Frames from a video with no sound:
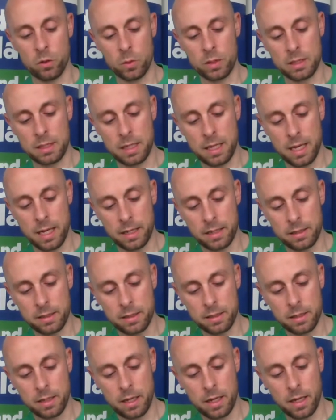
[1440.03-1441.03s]
to do his
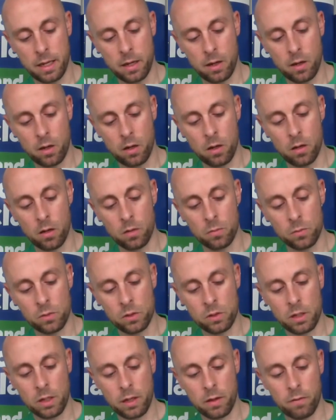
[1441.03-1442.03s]
legs,
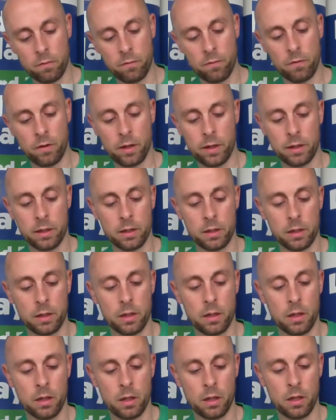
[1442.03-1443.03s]
arms, and
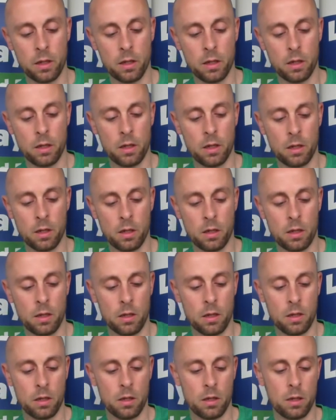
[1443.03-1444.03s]
finally
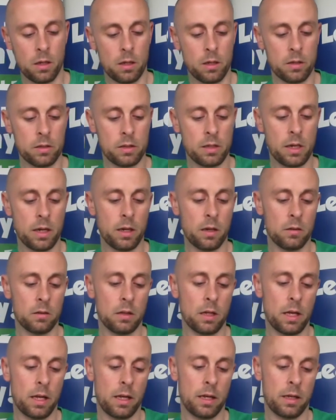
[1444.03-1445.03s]
his
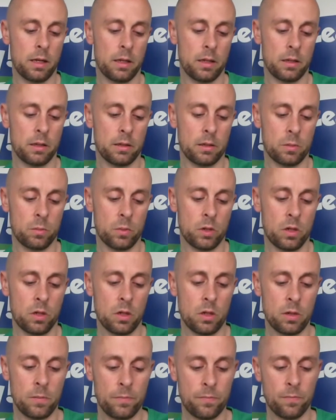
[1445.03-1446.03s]
tail and
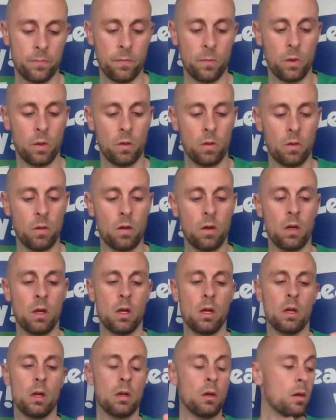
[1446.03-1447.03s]
banana.
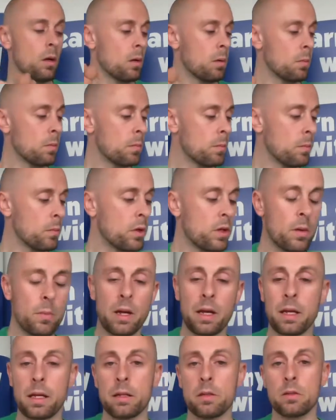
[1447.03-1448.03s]
Put that
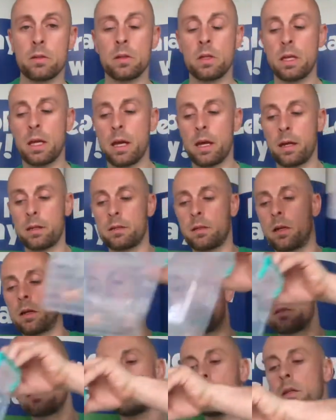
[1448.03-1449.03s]
back into the airtight
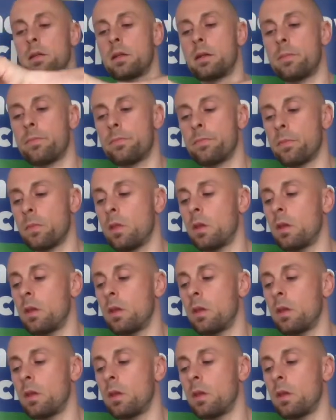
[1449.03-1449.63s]
container then,